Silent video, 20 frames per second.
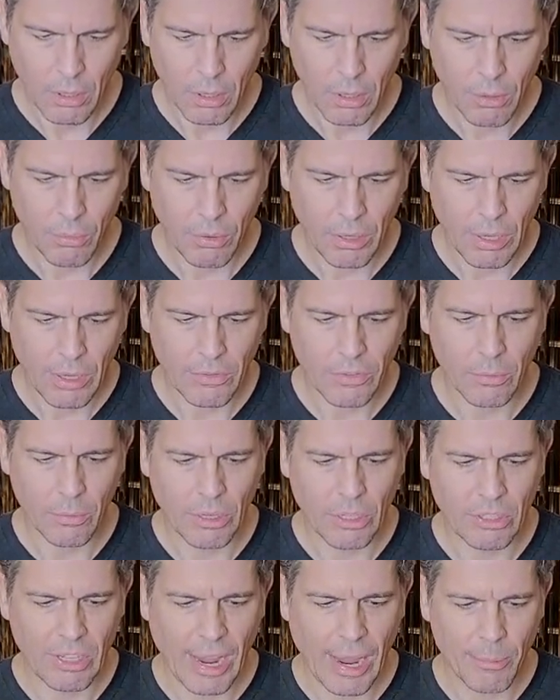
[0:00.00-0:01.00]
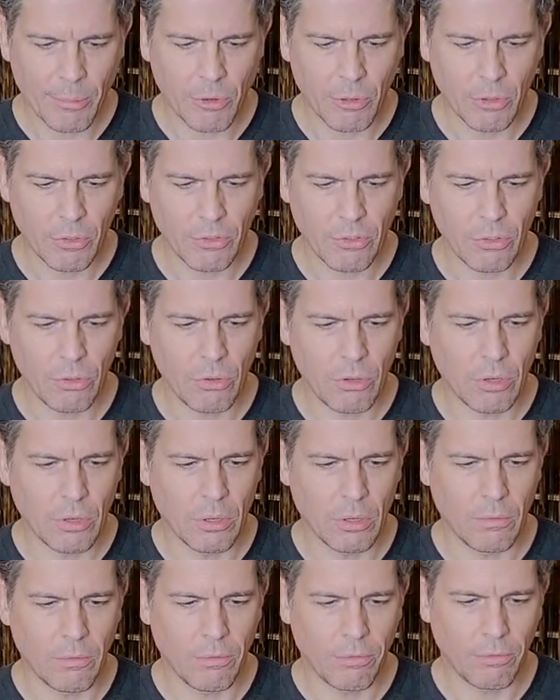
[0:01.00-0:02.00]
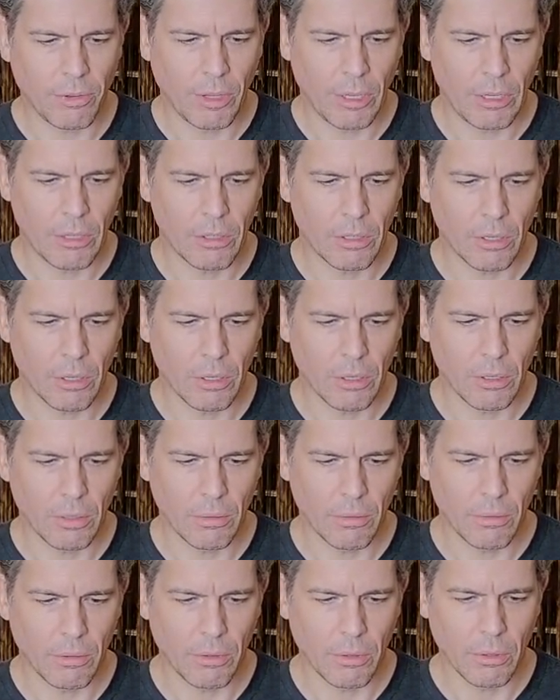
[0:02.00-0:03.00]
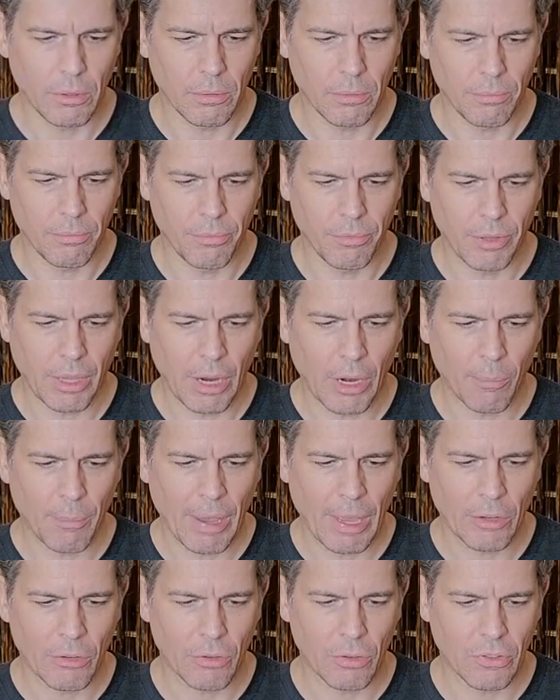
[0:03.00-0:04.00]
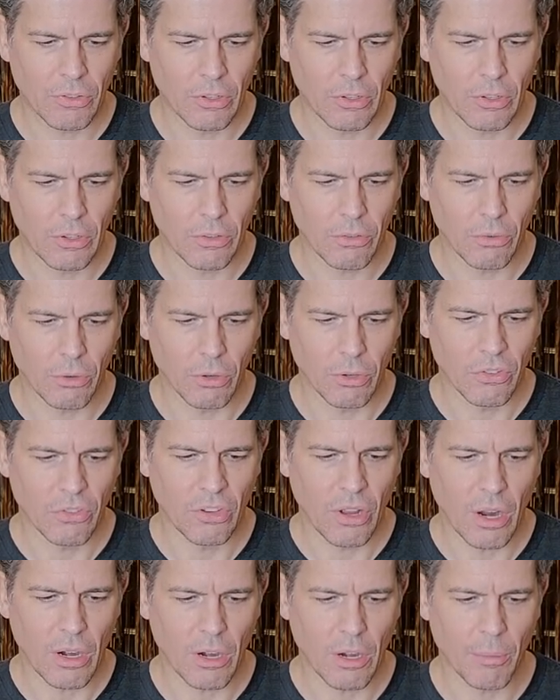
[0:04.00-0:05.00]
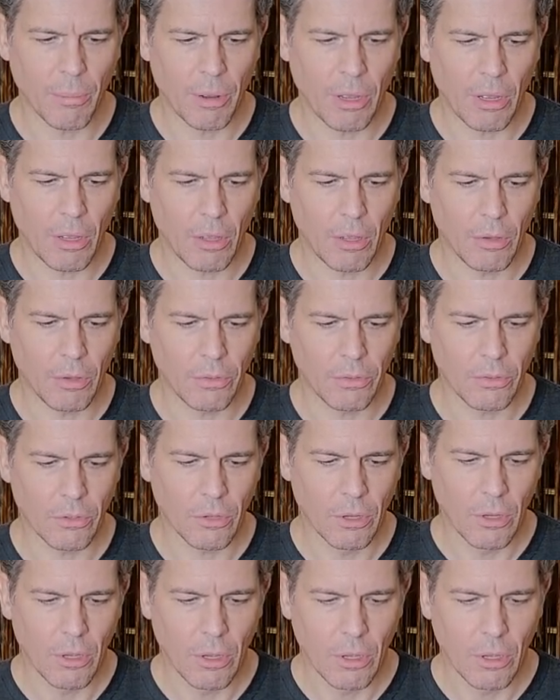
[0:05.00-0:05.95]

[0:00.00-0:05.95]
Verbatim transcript: Oh, we got some adapters so you can inflate, uh, you know, air mattresses or soccer balls.